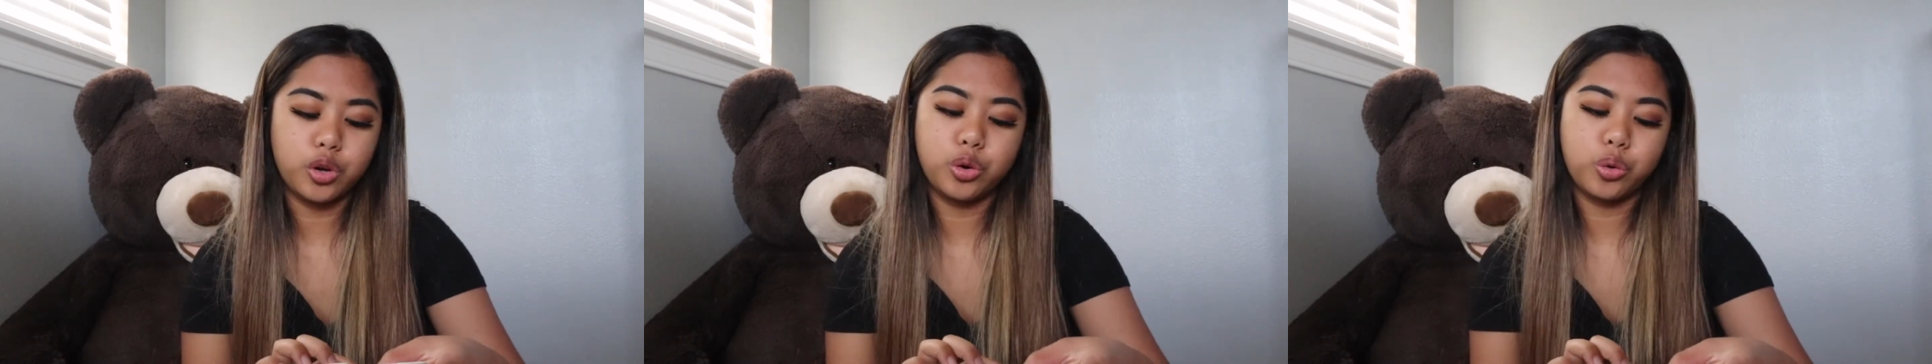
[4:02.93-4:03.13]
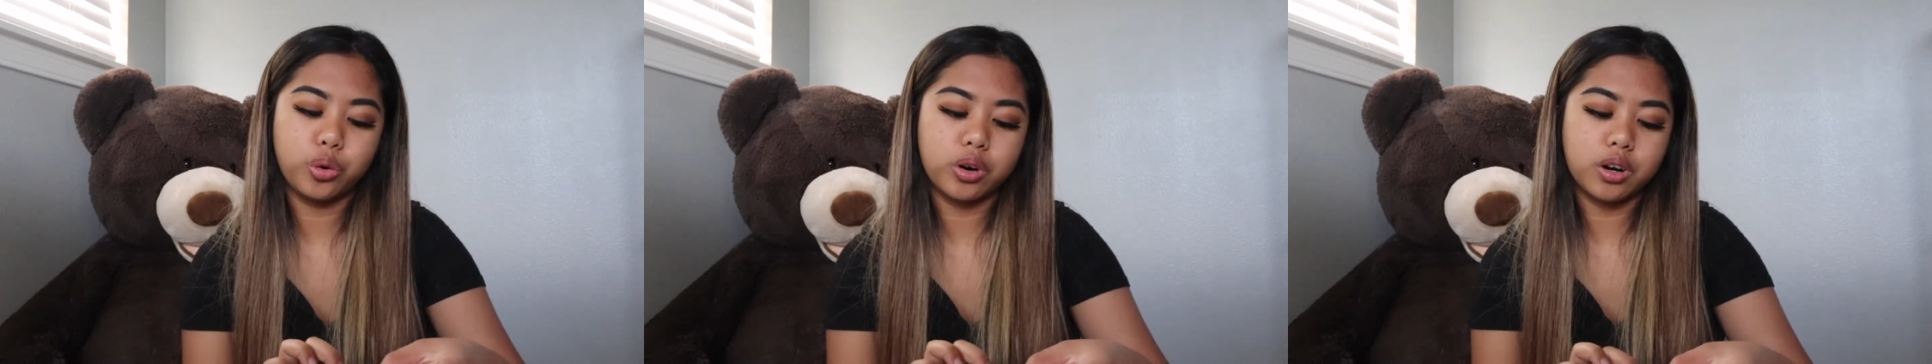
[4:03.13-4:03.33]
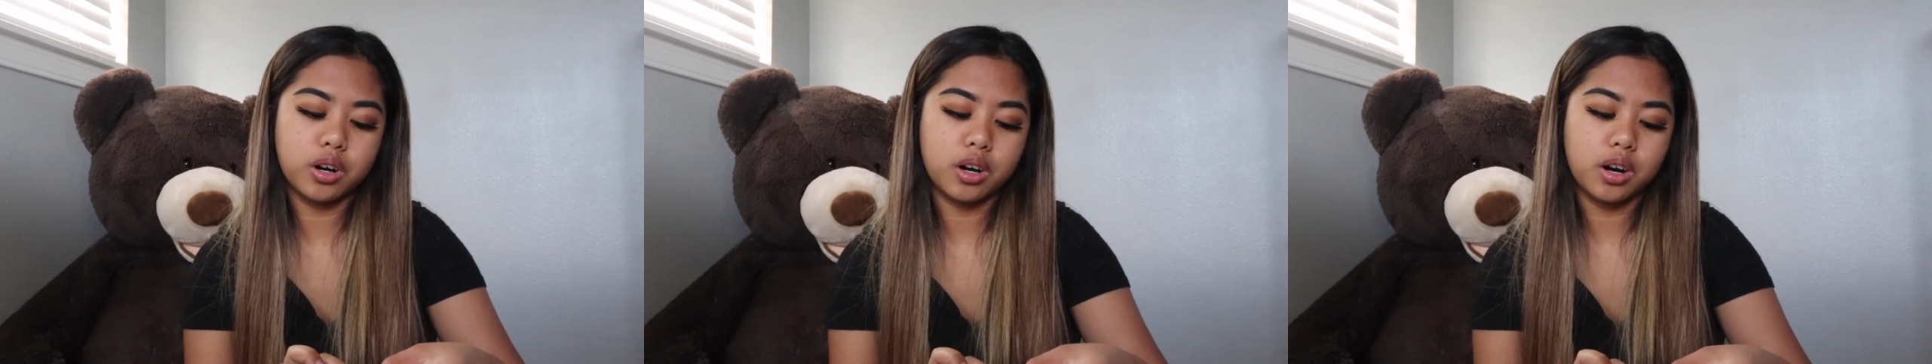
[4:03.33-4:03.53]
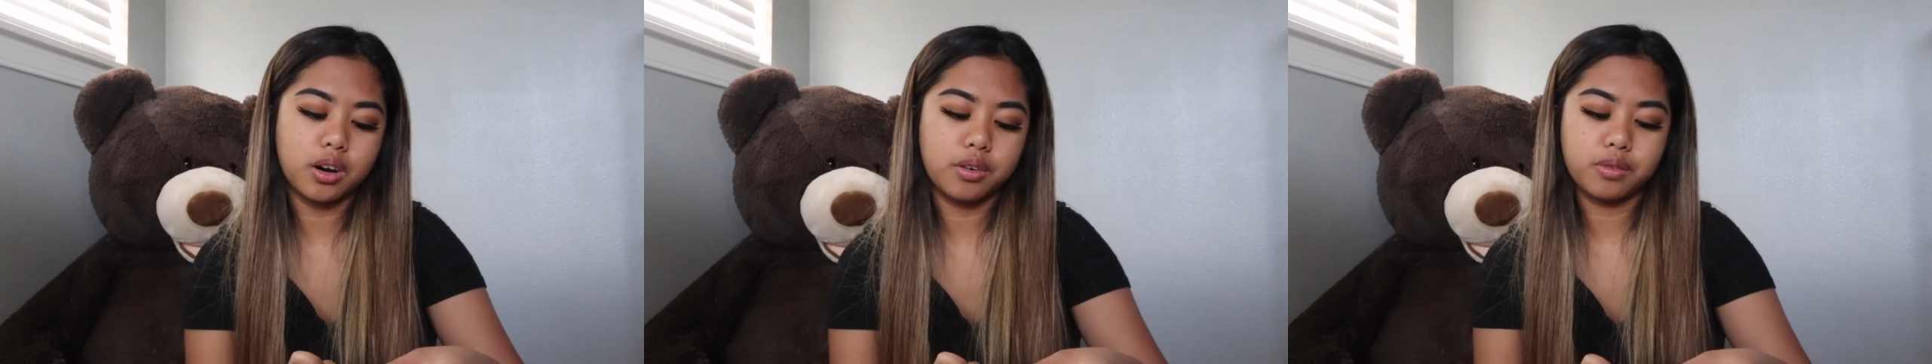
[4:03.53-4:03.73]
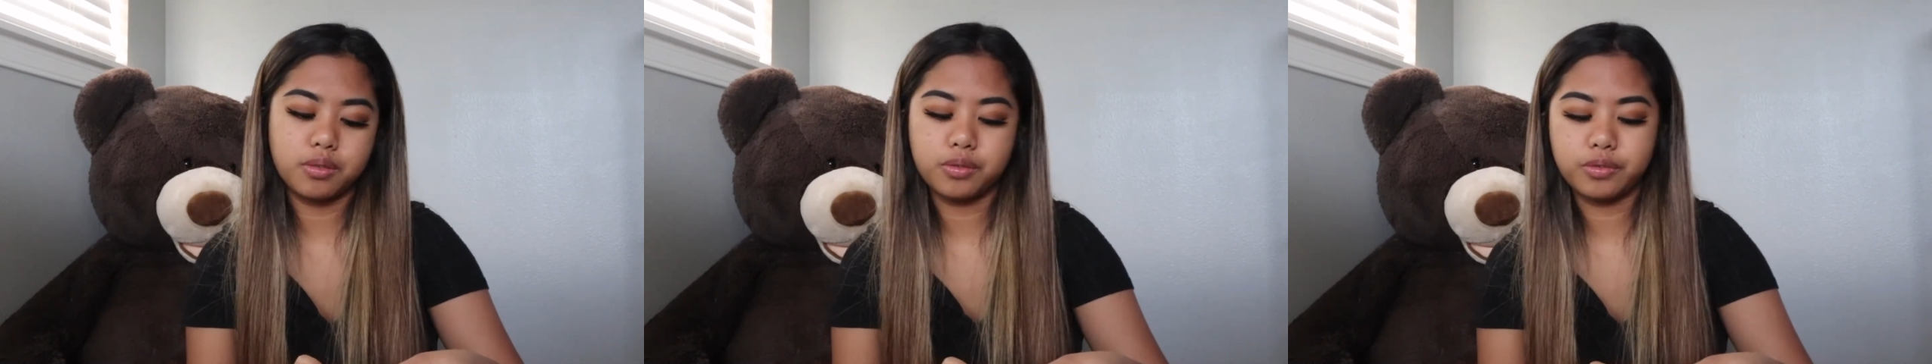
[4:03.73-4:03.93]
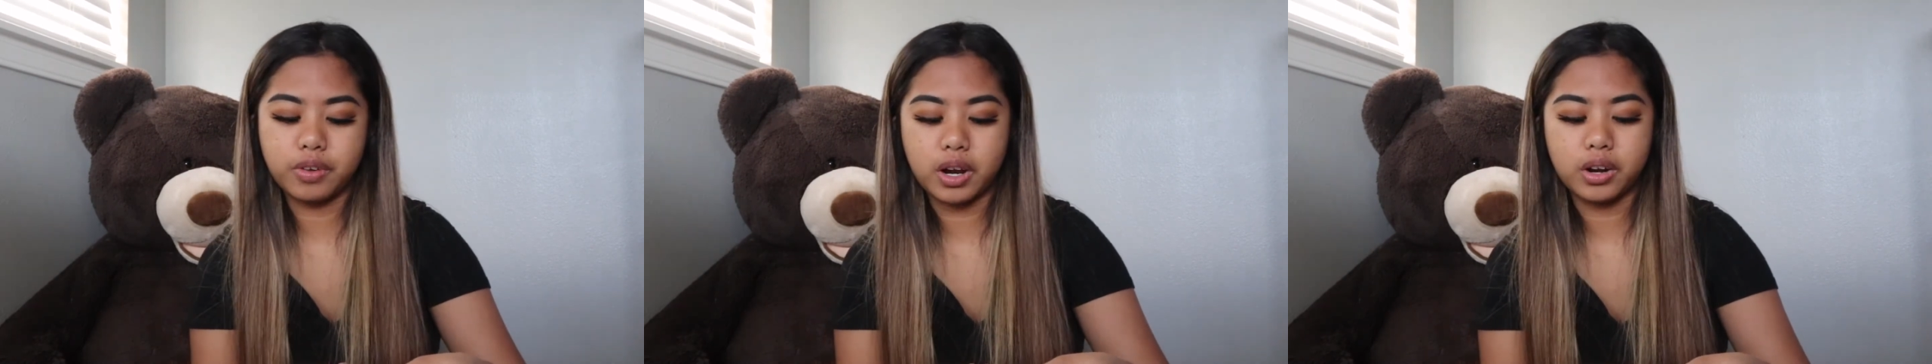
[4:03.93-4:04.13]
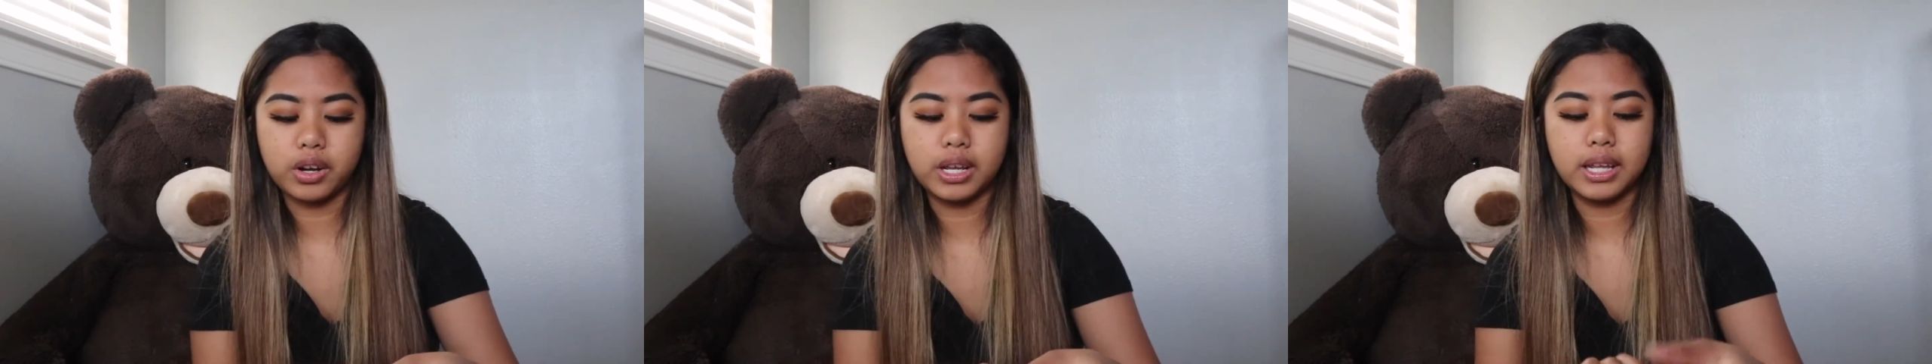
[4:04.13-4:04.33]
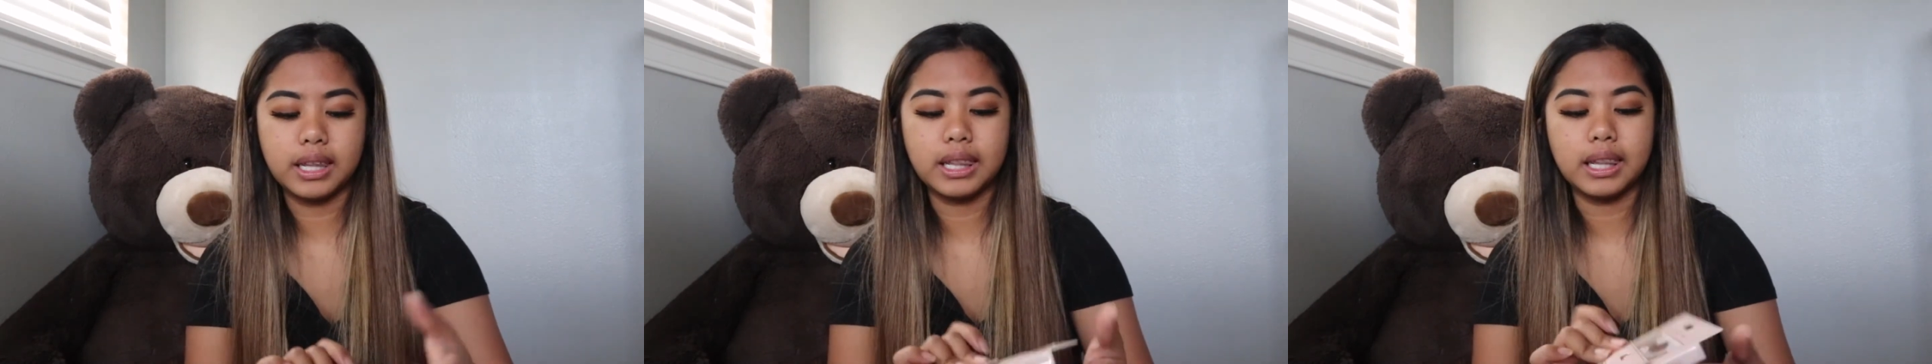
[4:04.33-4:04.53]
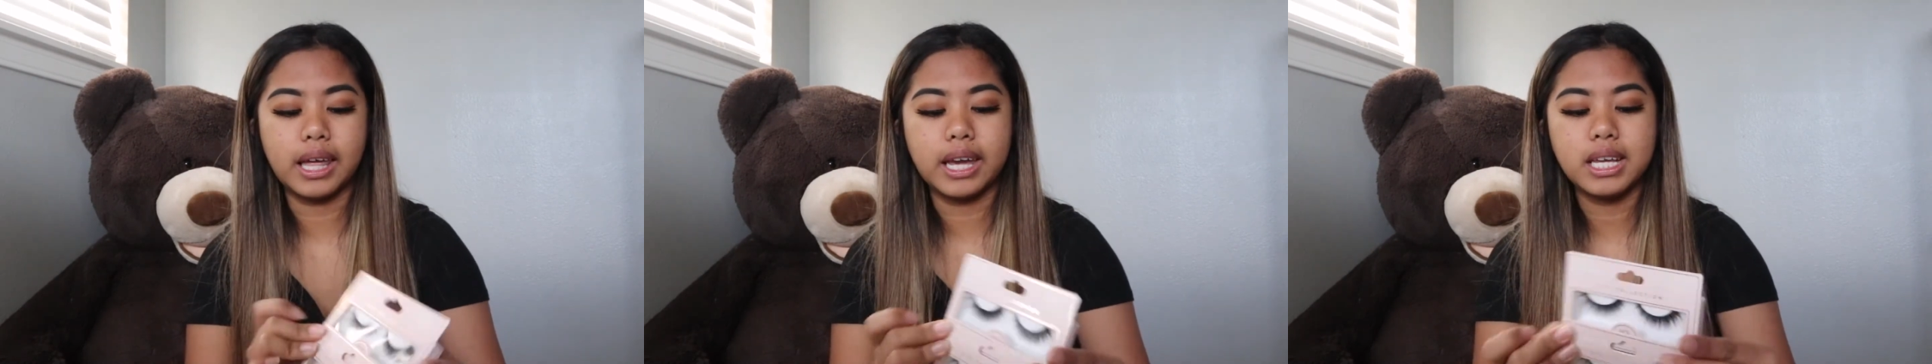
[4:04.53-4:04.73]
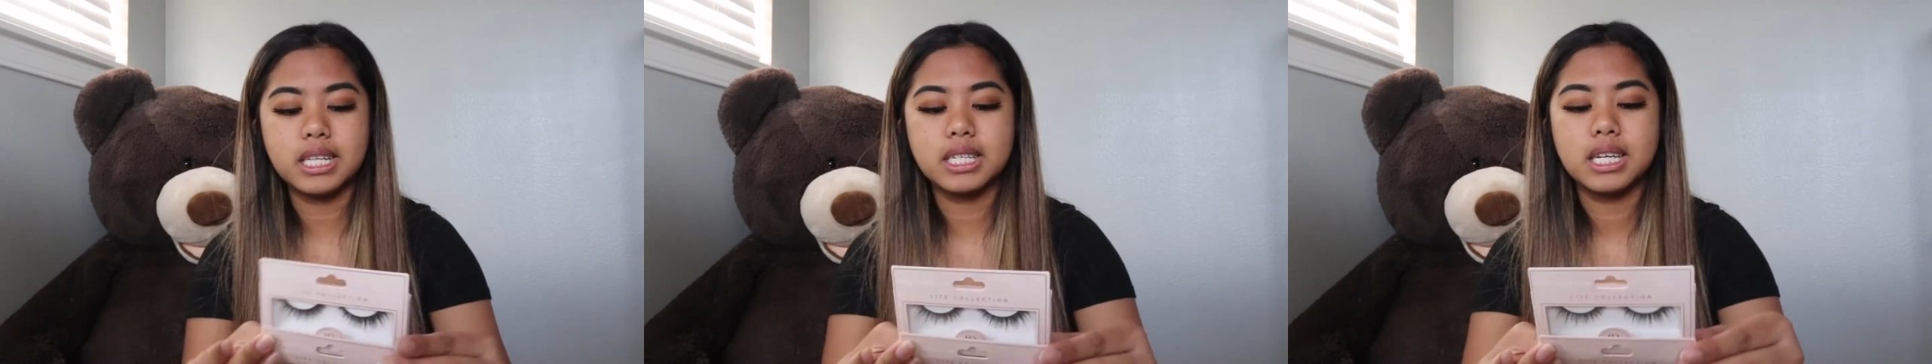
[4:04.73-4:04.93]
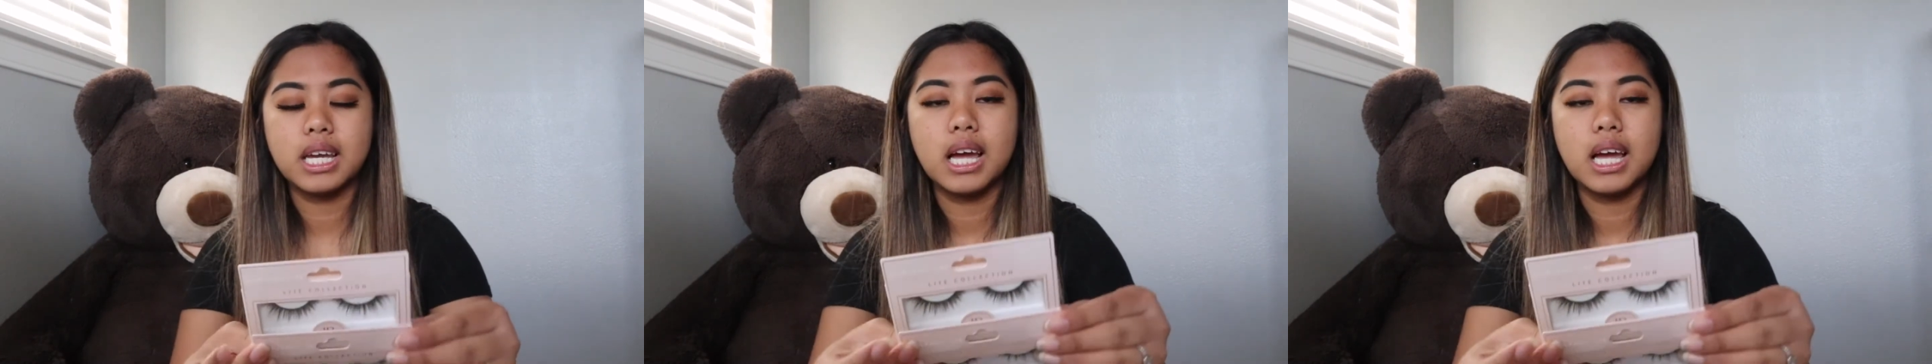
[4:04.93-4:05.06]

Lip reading: Noir Fairy Light.